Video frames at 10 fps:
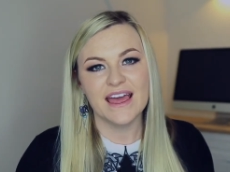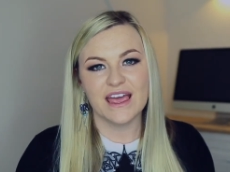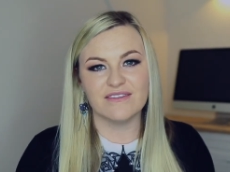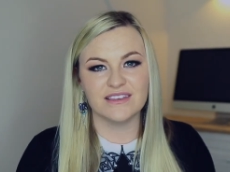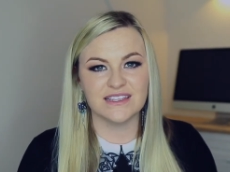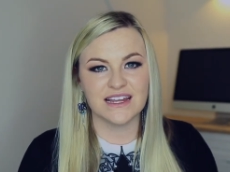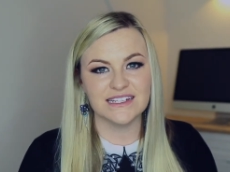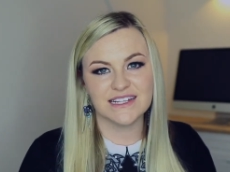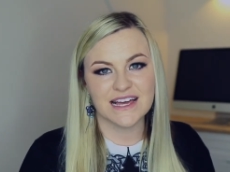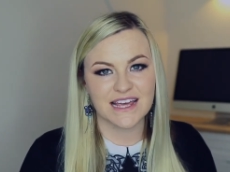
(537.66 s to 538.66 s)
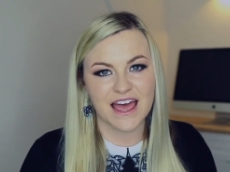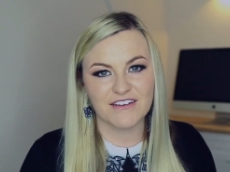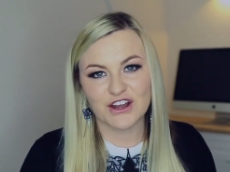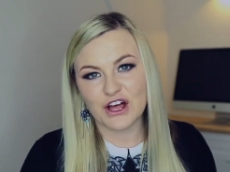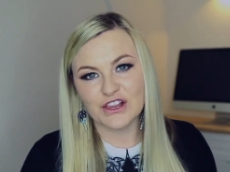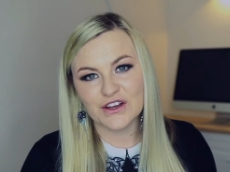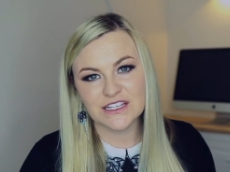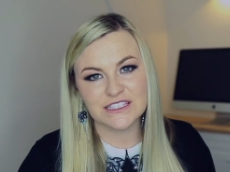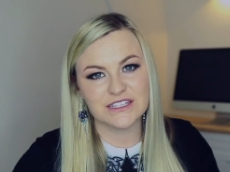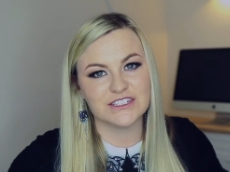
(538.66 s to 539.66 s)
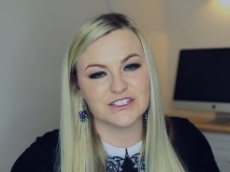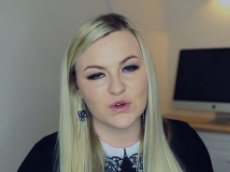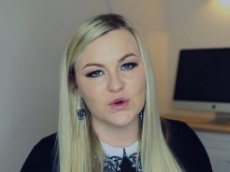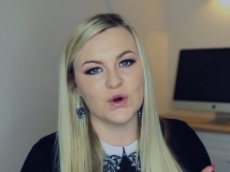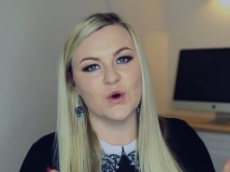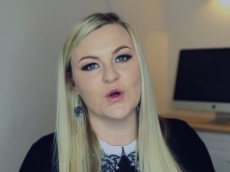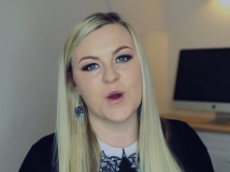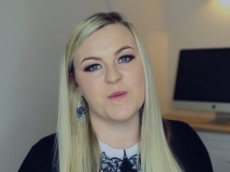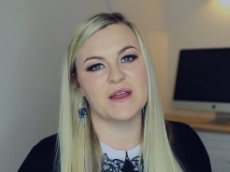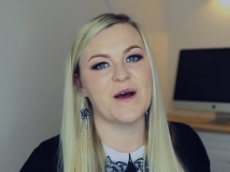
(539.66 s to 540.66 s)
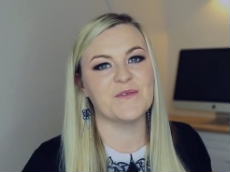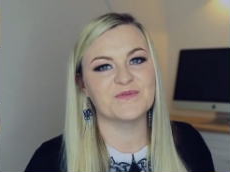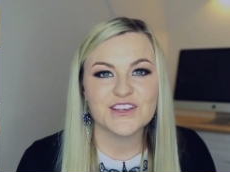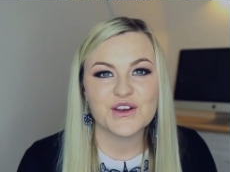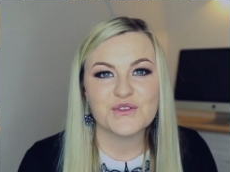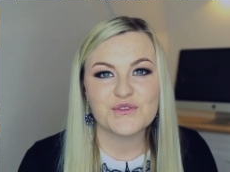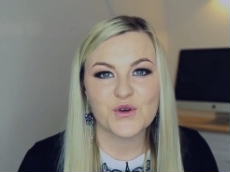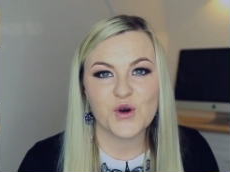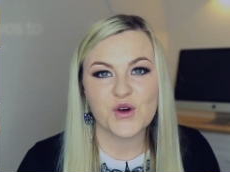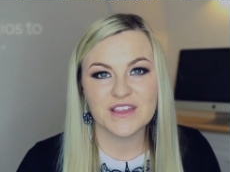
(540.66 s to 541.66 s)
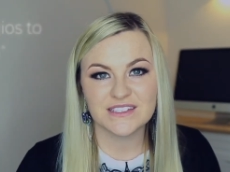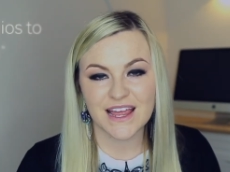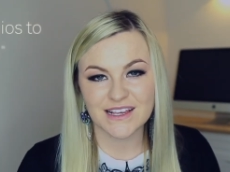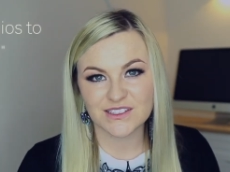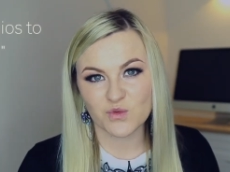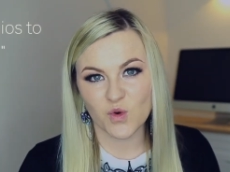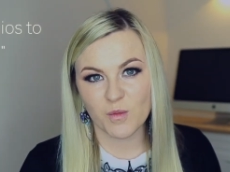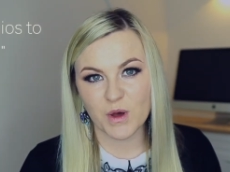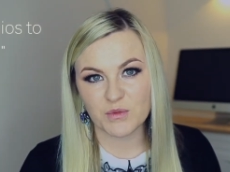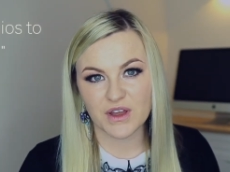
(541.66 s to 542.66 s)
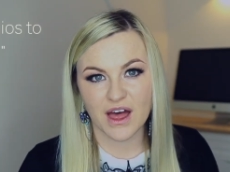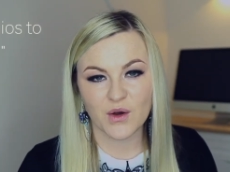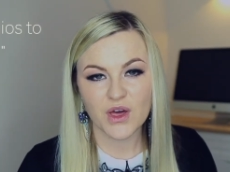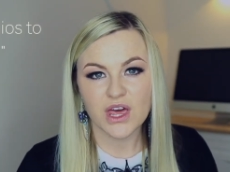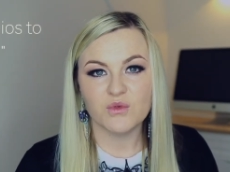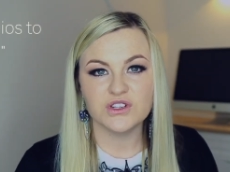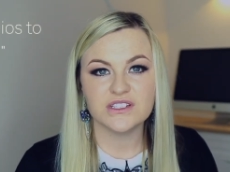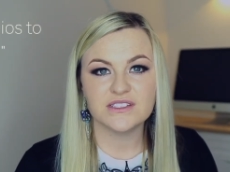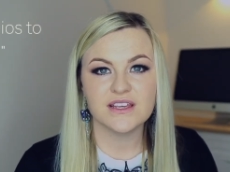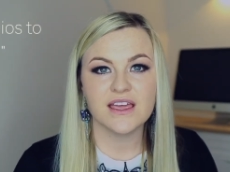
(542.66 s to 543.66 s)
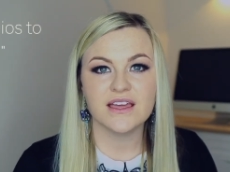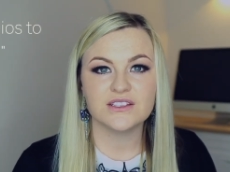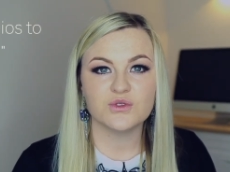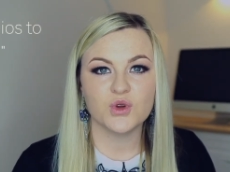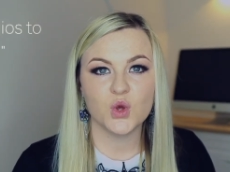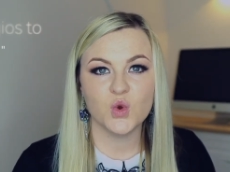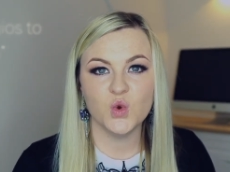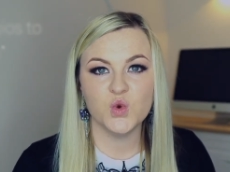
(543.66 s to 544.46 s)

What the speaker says: If there's any dead air in our lungs, it's just all coming out. So for this next warm-up now, we're just singing it to an ooh